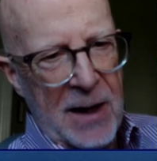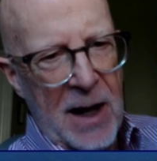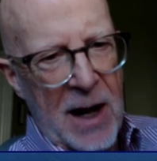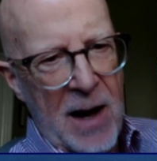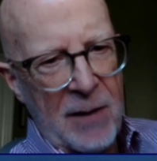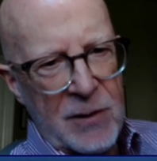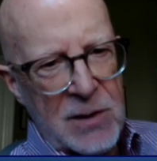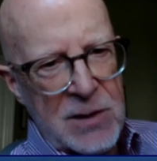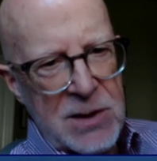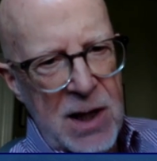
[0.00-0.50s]

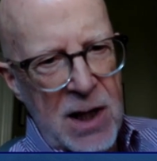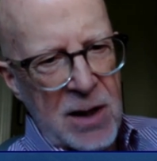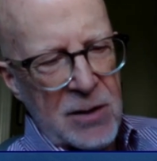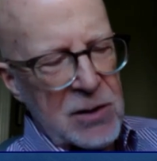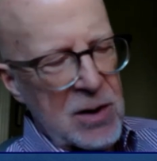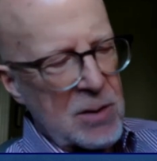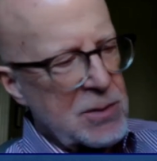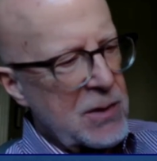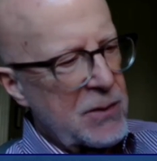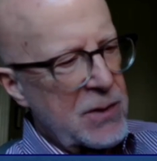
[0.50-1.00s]
And I have to
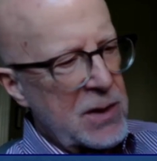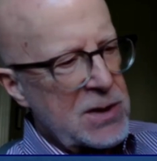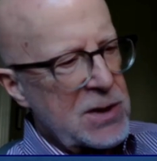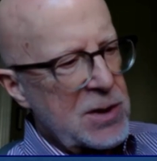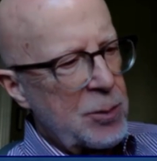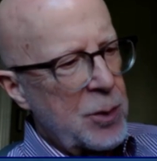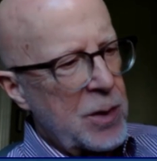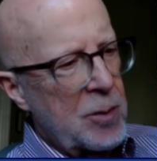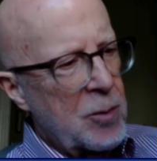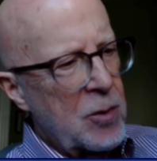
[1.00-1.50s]
say, in terms of
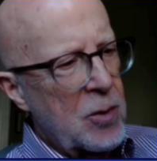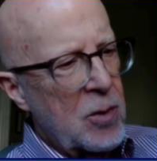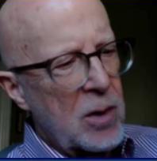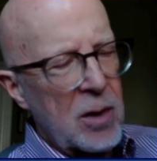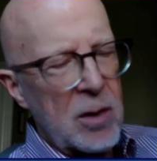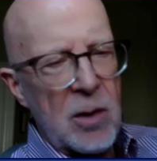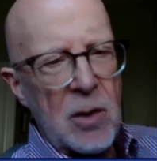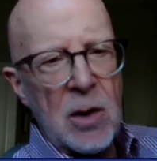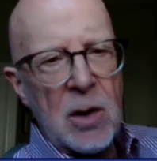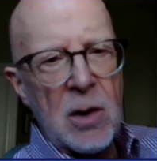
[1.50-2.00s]
this Supreme
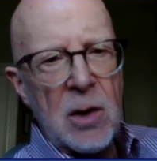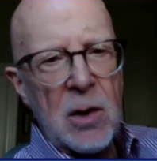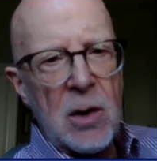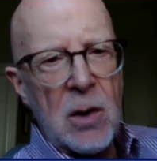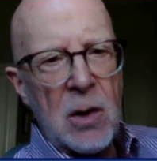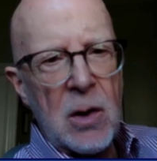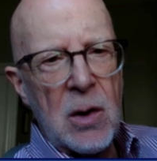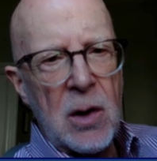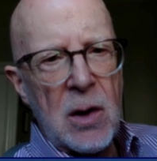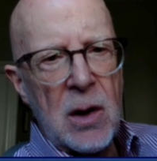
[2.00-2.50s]
Court,
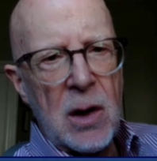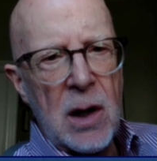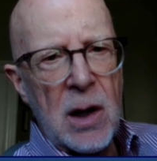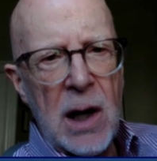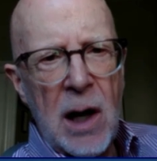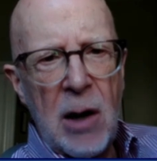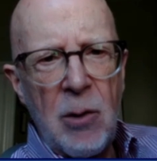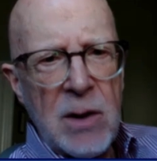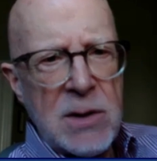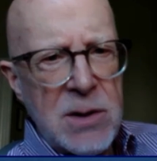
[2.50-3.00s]

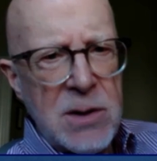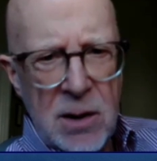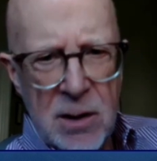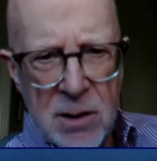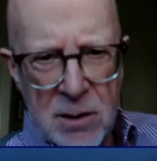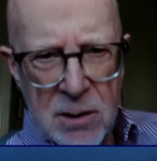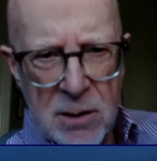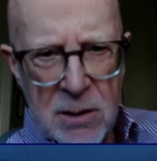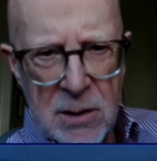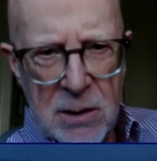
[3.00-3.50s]
how is
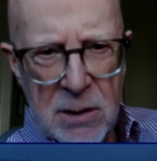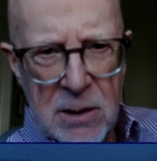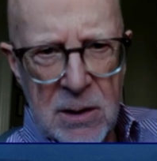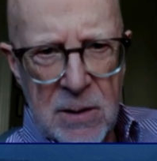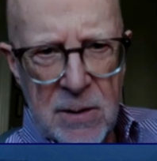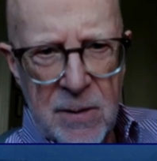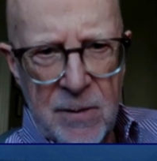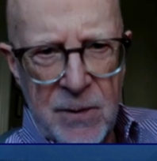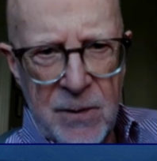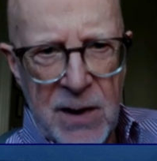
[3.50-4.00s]
it
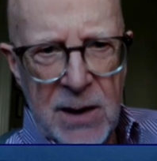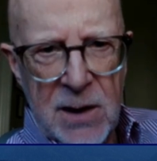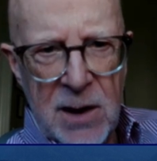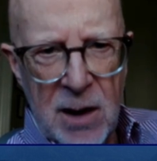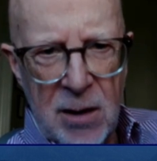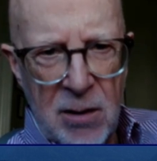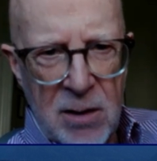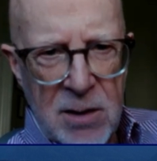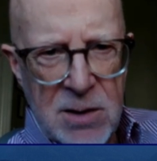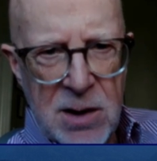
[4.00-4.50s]

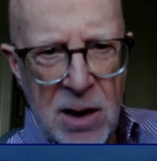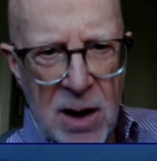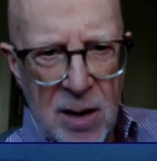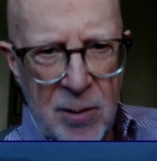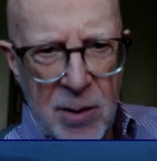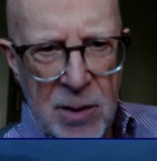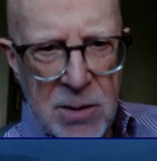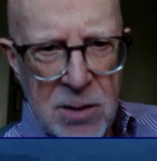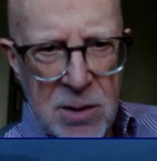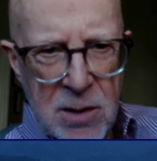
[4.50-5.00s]
that Clarence
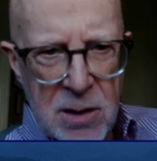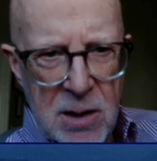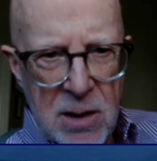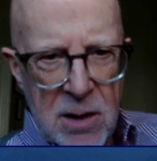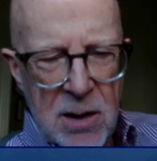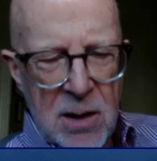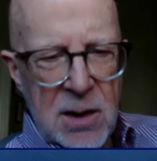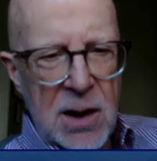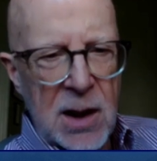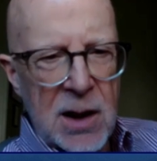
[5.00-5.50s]
Thomas
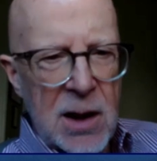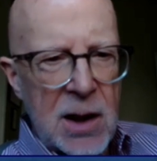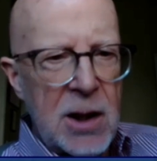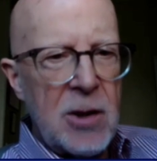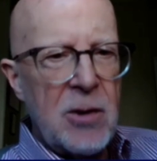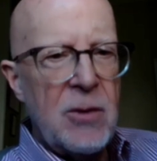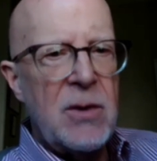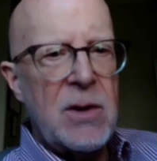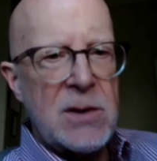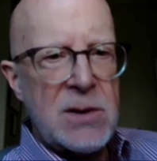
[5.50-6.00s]
can
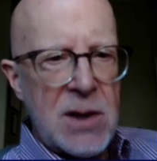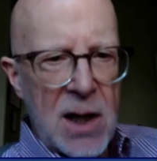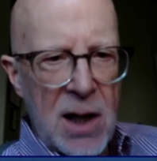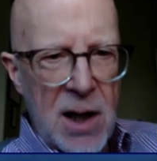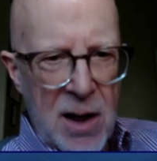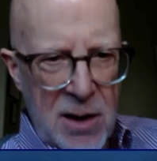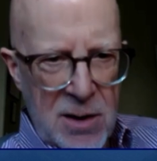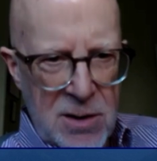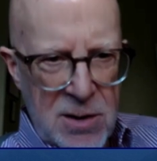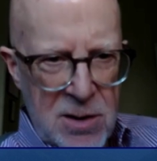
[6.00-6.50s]
hear this
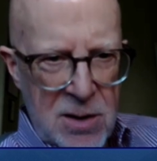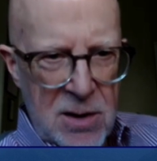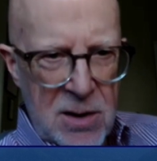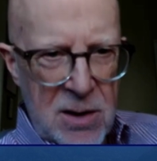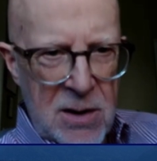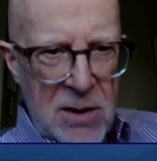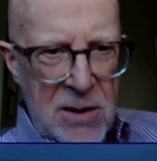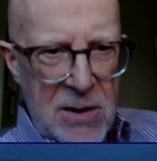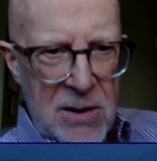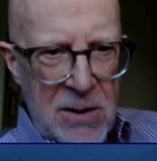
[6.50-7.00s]
case
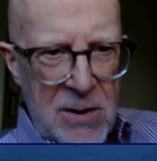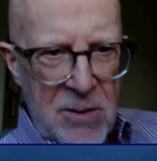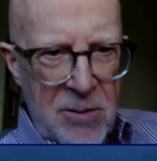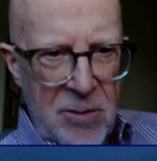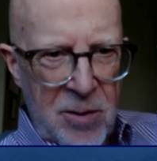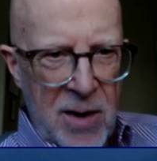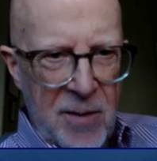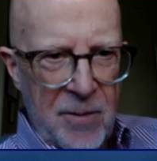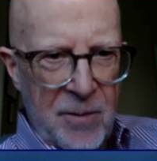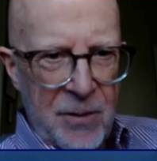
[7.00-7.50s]

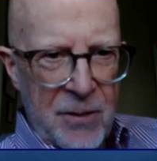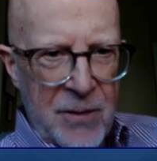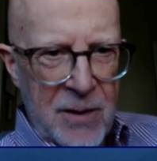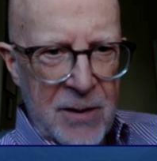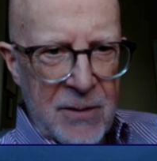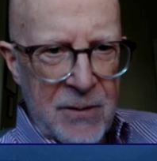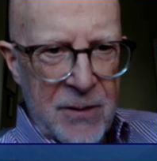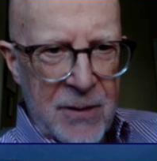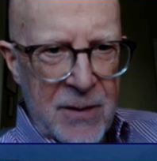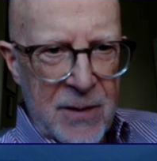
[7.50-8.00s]
when